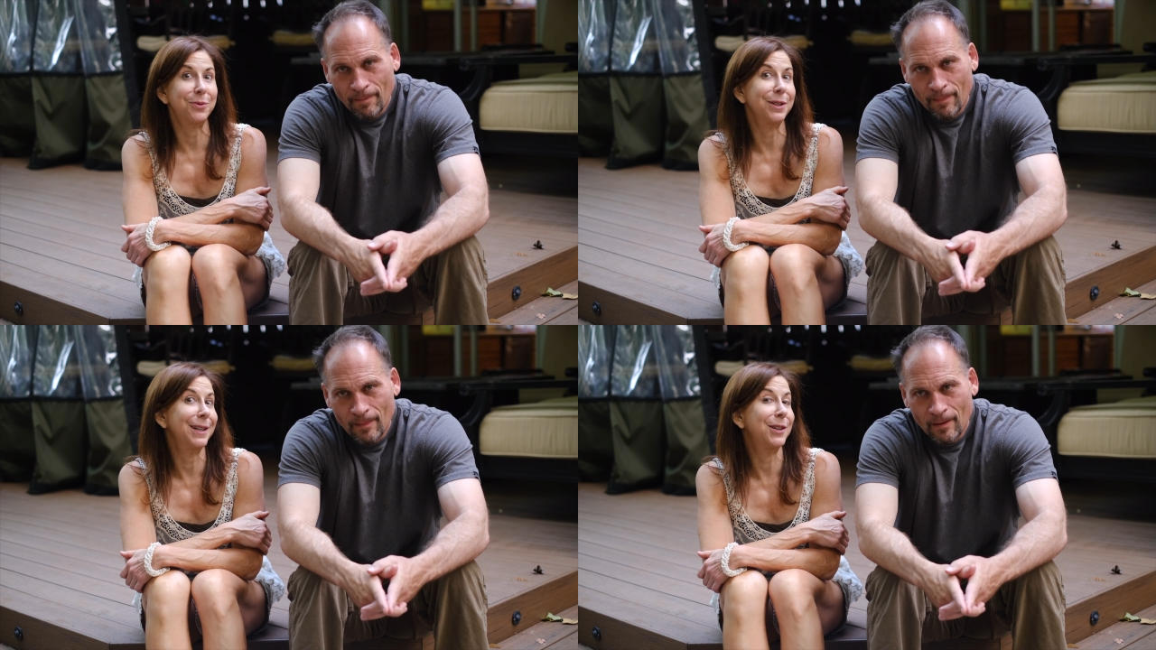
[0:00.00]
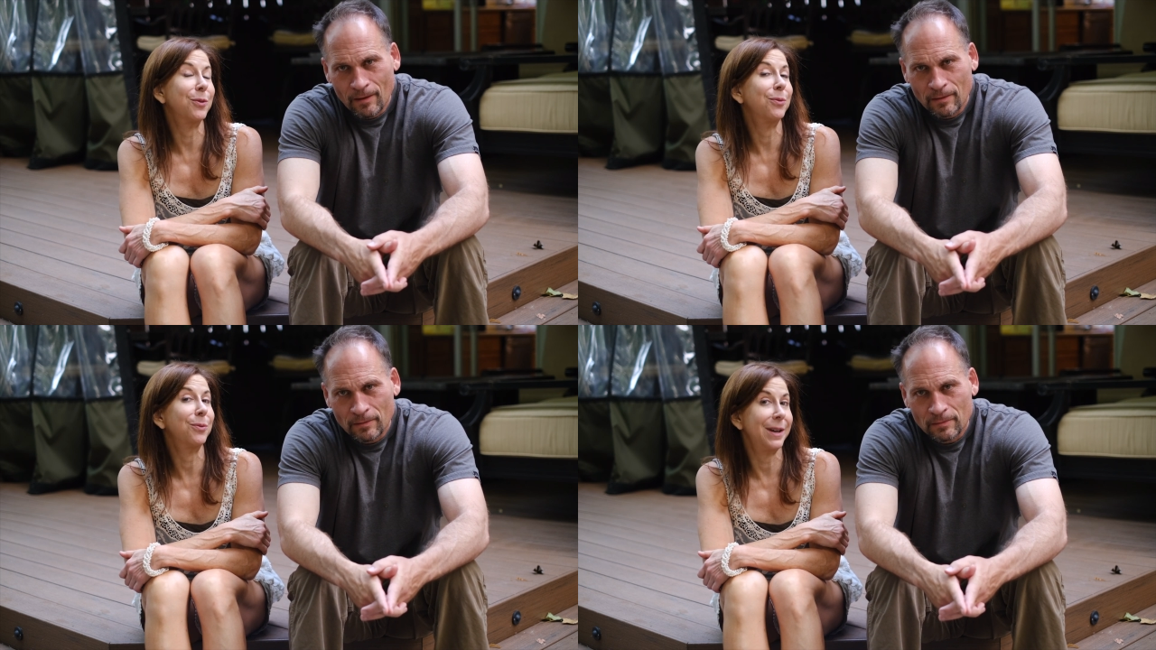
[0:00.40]
Speaker 1: really
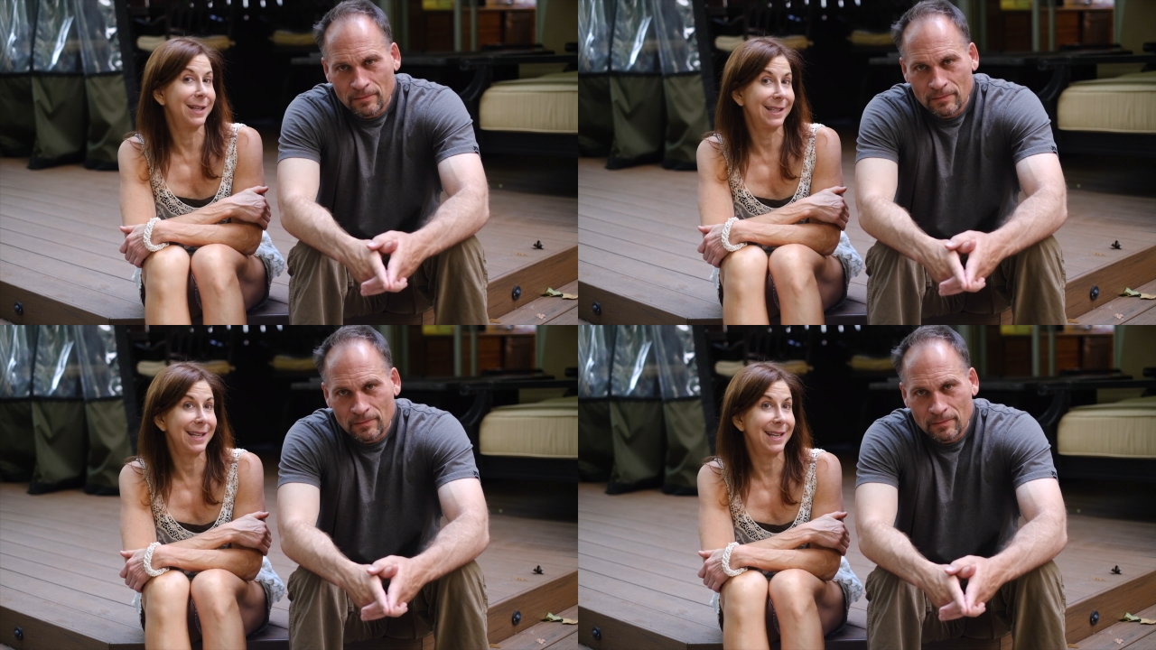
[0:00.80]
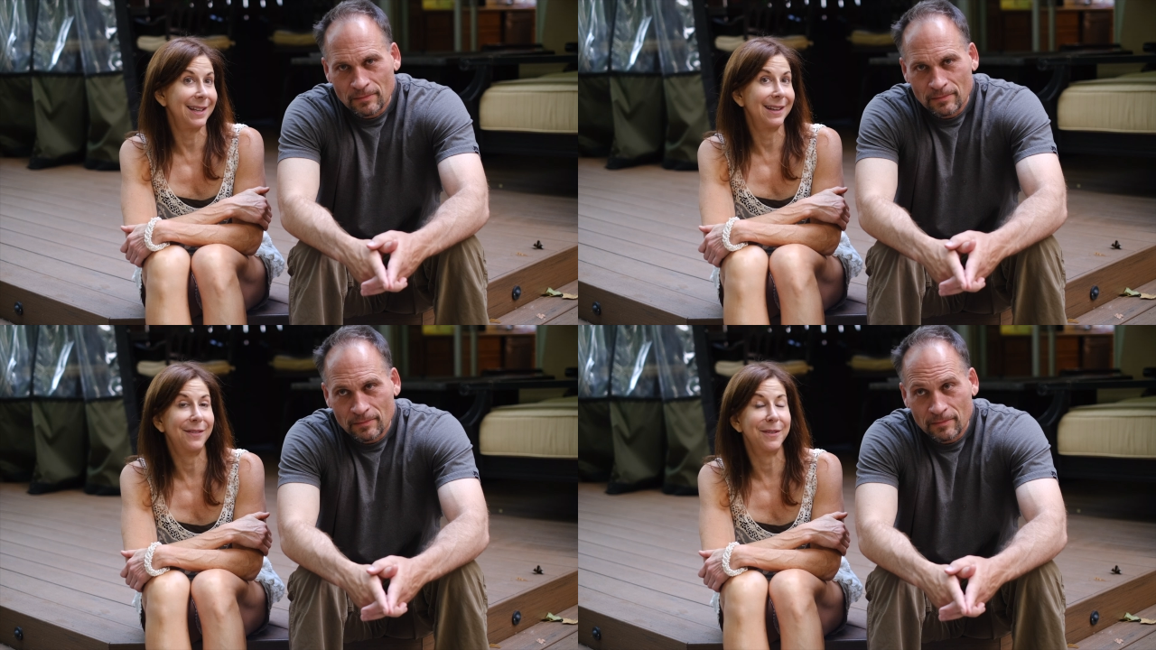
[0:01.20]

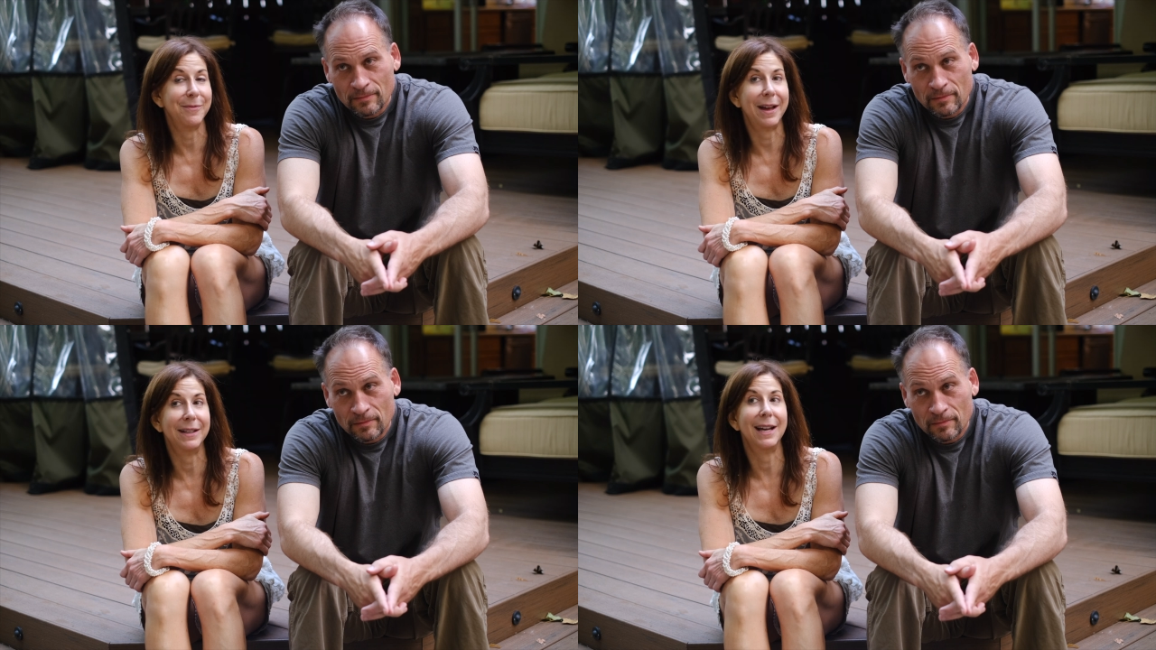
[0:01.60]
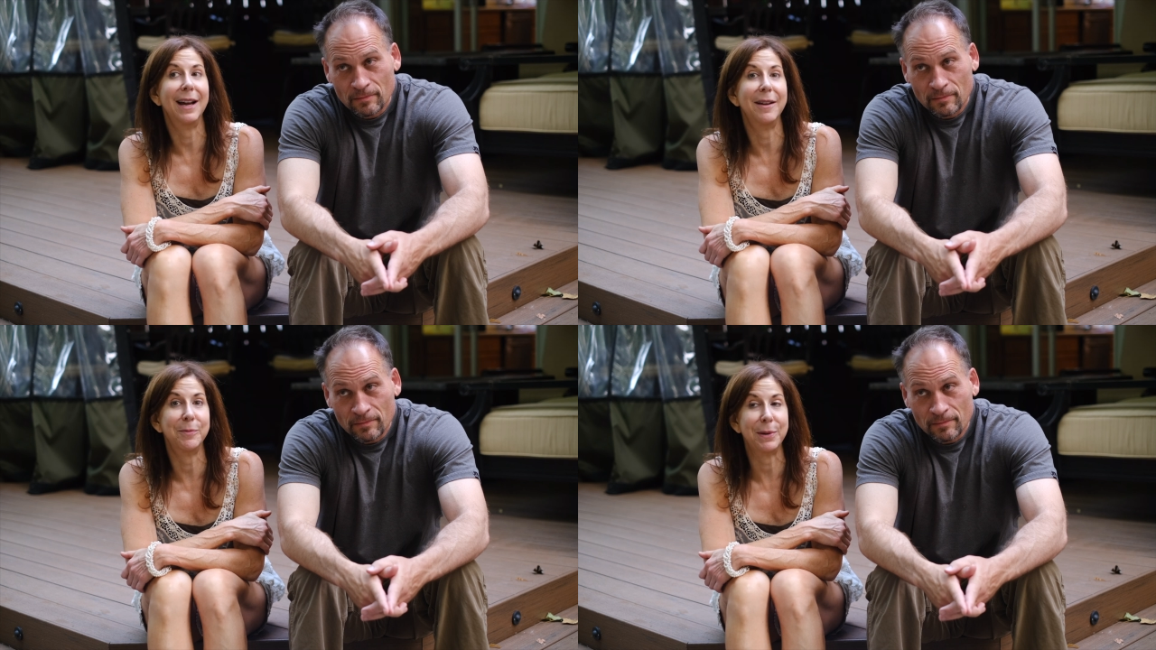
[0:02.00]
crazy from that
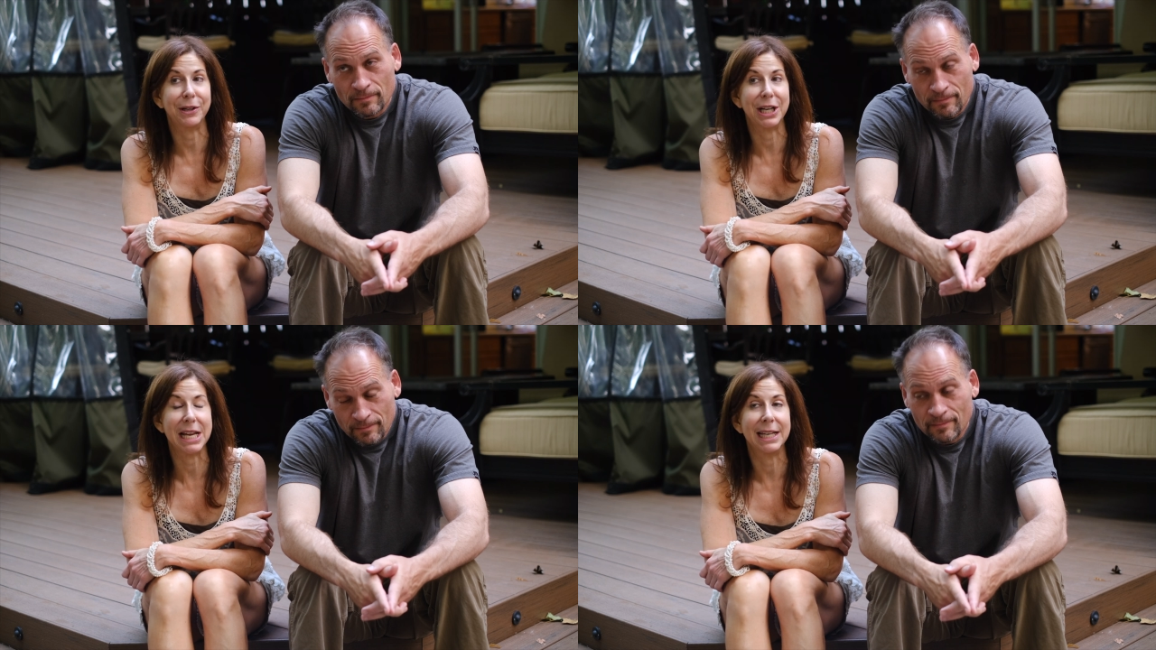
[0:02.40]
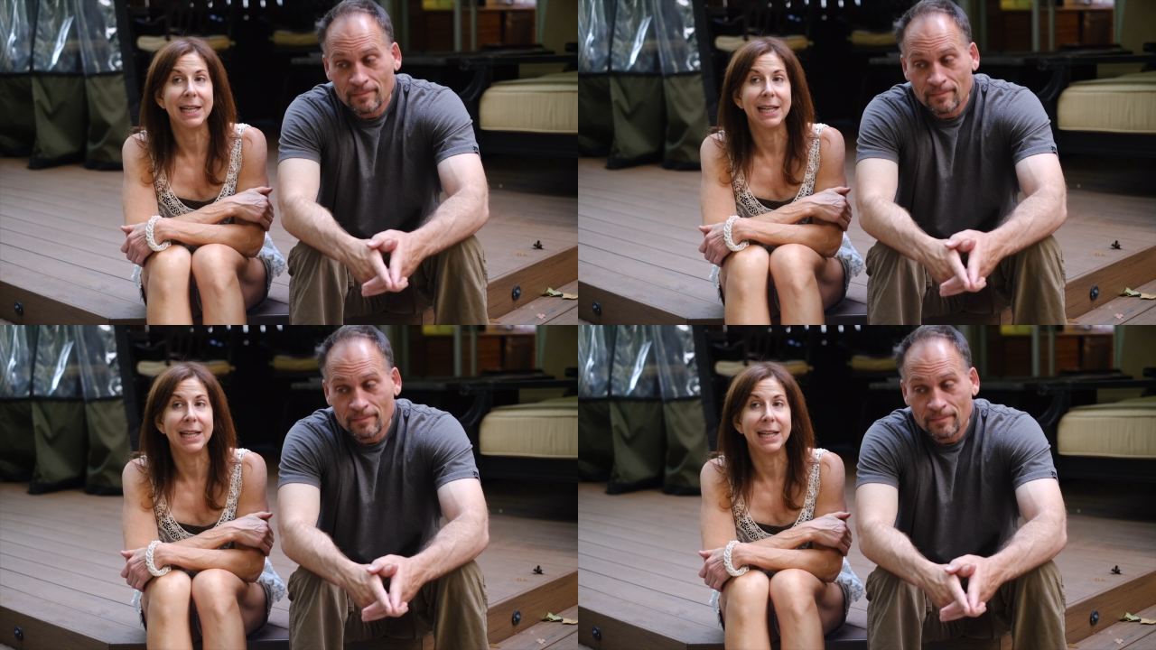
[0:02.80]
time period.